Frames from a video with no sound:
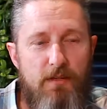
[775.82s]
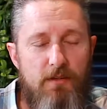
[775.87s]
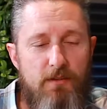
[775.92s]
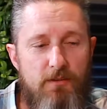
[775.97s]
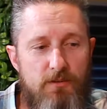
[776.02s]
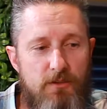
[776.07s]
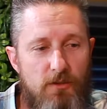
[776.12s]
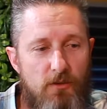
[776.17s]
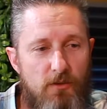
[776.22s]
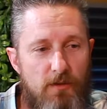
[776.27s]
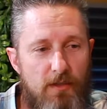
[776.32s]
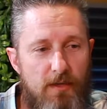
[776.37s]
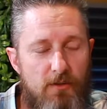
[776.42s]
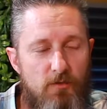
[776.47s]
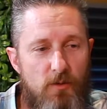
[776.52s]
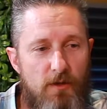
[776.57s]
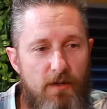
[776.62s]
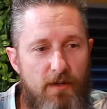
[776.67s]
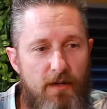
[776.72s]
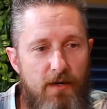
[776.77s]
So
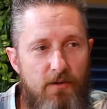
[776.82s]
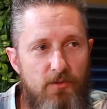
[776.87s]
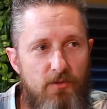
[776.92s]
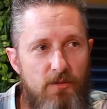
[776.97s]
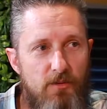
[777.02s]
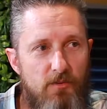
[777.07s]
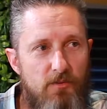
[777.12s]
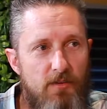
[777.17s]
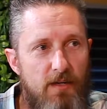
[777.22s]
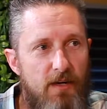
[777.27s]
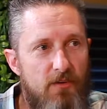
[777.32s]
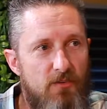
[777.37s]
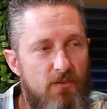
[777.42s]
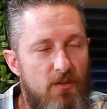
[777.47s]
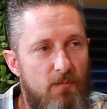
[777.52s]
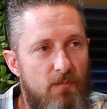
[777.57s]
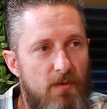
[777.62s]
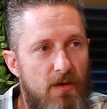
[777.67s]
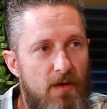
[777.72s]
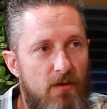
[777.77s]
that's what I ask: is ask
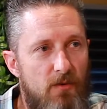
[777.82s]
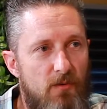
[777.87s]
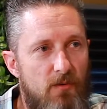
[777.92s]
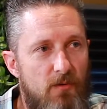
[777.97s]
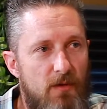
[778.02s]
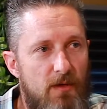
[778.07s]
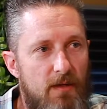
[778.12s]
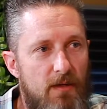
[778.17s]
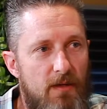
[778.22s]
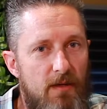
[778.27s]
them how